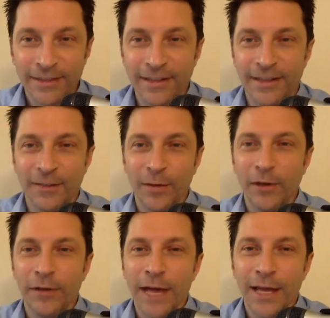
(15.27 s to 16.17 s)
Uh, we
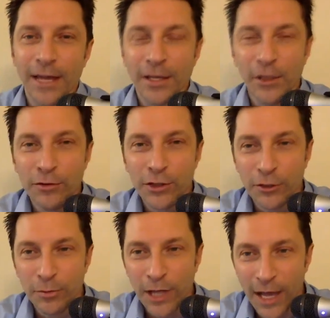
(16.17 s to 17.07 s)
are not on
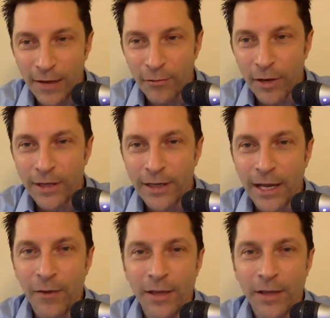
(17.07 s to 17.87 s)
YouTube live right now.